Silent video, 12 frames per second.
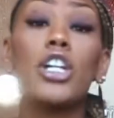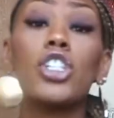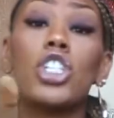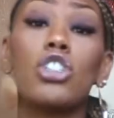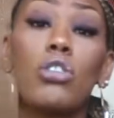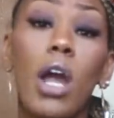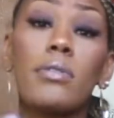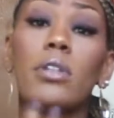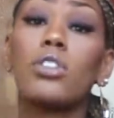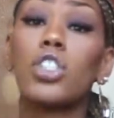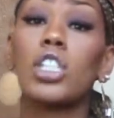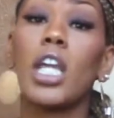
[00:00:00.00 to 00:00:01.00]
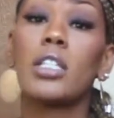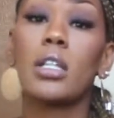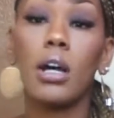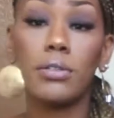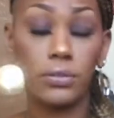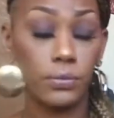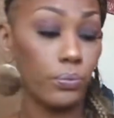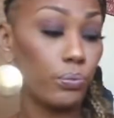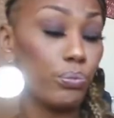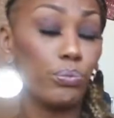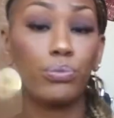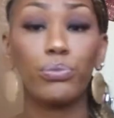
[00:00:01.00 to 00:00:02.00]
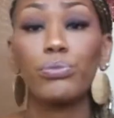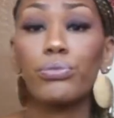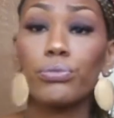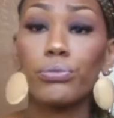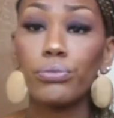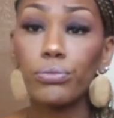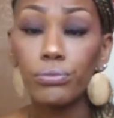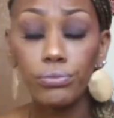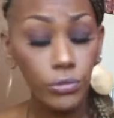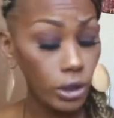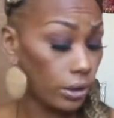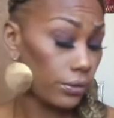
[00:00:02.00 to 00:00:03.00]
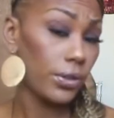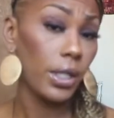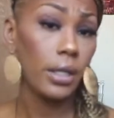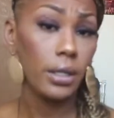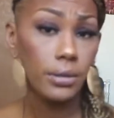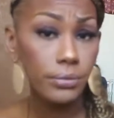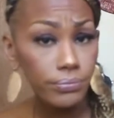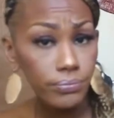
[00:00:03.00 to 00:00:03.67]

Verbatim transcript: She drives off, she takes off. The fuck?